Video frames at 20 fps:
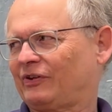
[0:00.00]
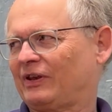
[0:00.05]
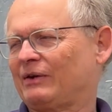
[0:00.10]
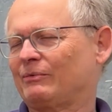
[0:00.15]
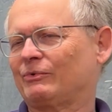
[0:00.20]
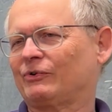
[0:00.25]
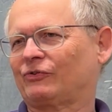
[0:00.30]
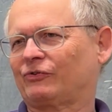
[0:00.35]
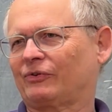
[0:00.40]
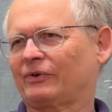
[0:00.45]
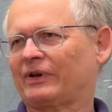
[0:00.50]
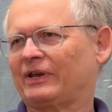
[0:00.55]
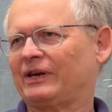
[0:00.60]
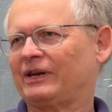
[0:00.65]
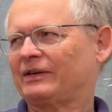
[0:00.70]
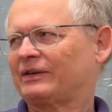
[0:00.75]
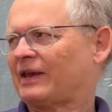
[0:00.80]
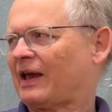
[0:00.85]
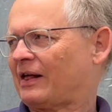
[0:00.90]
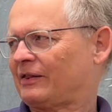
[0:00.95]
He was
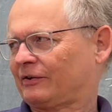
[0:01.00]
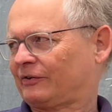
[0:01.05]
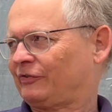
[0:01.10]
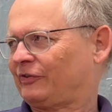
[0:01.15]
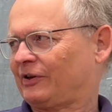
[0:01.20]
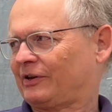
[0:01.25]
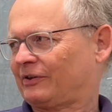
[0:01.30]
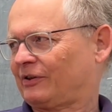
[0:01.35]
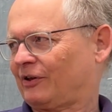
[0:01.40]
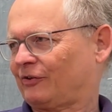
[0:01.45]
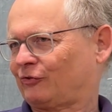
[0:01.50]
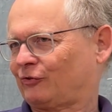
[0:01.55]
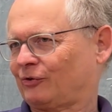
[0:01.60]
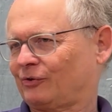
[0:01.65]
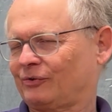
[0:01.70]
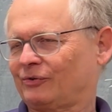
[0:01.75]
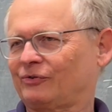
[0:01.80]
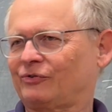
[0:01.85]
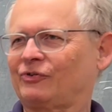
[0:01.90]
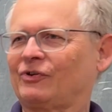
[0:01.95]
looking at galaxy
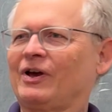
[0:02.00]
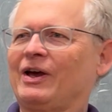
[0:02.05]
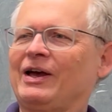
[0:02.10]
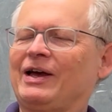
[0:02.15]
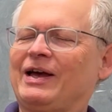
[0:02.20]
clusters,